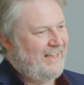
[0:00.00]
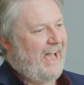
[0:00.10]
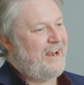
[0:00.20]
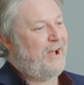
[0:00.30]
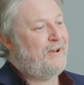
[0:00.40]

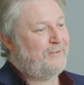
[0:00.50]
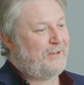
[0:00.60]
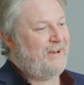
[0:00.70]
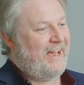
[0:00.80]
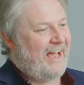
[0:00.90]
And I was
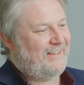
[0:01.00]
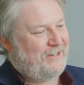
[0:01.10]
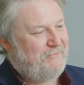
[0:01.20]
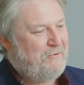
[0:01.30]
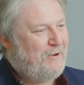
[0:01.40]
going to ask
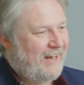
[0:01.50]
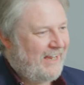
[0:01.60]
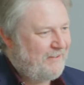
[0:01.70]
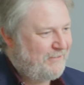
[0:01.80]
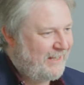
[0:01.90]
you, while I
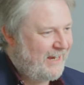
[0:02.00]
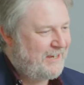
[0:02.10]
have you there,